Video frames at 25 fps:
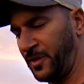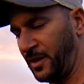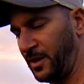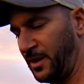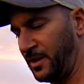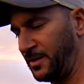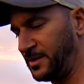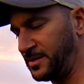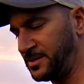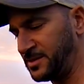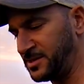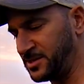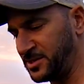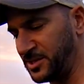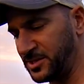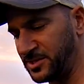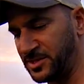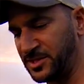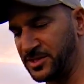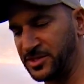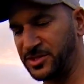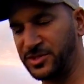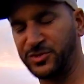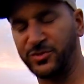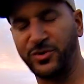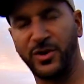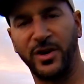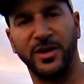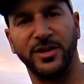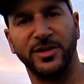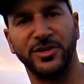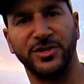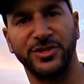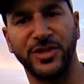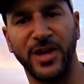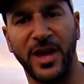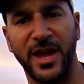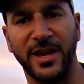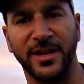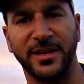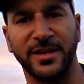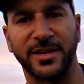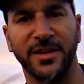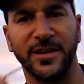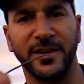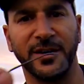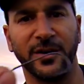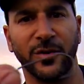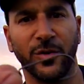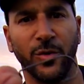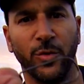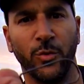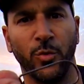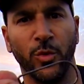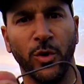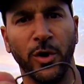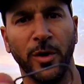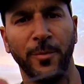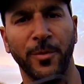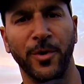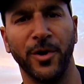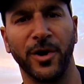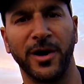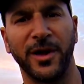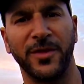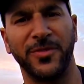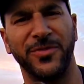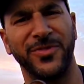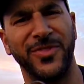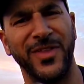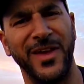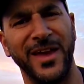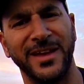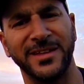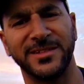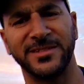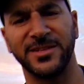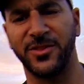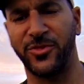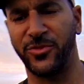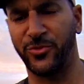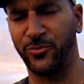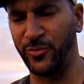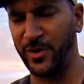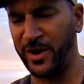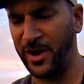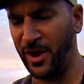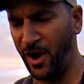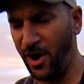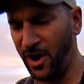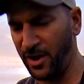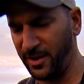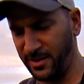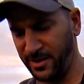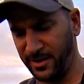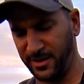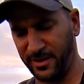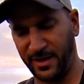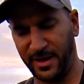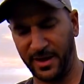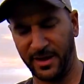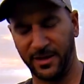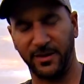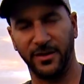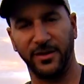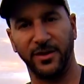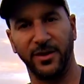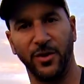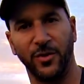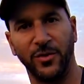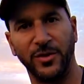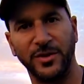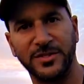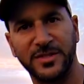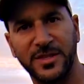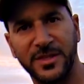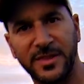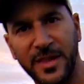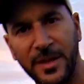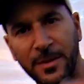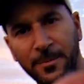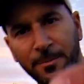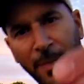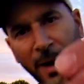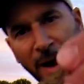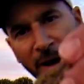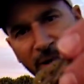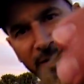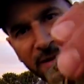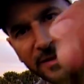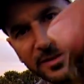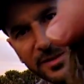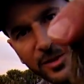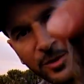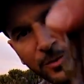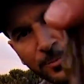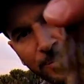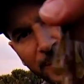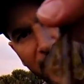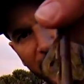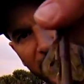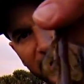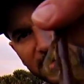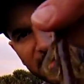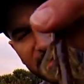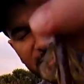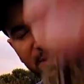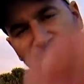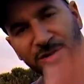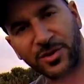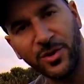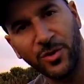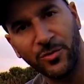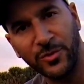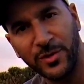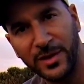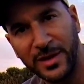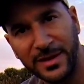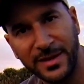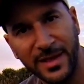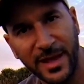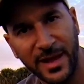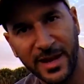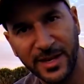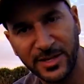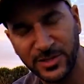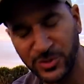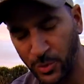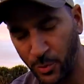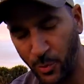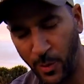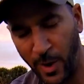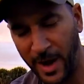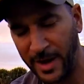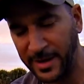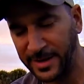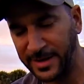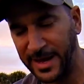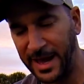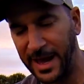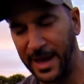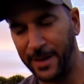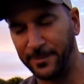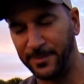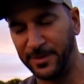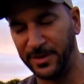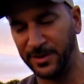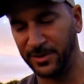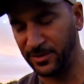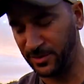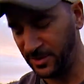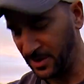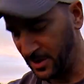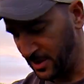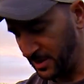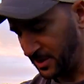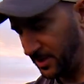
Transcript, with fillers: And this is just a straight shanked worm hook. I think it's a 3-aught, and you know, these thin-bodied little baits, you don't need that extra wide gap deal.